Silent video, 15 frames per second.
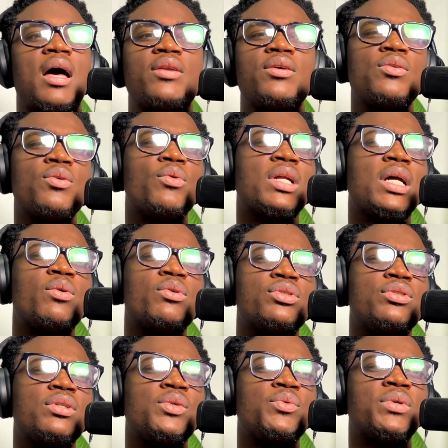I don't know what I
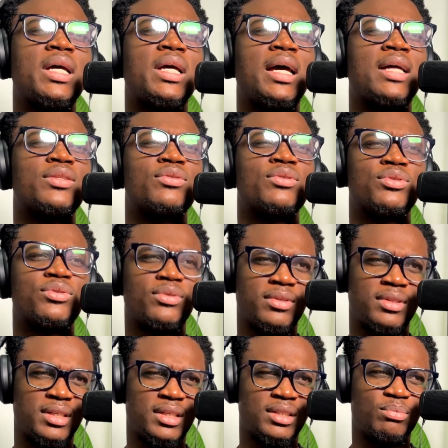was doing when I had to
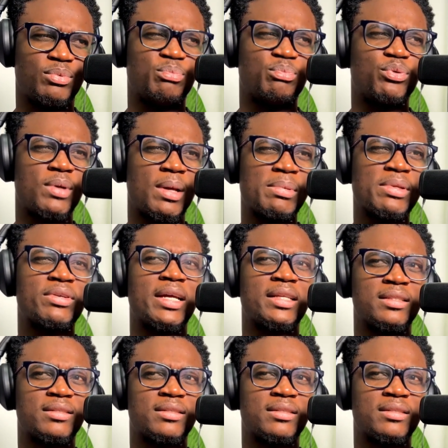install this, but probably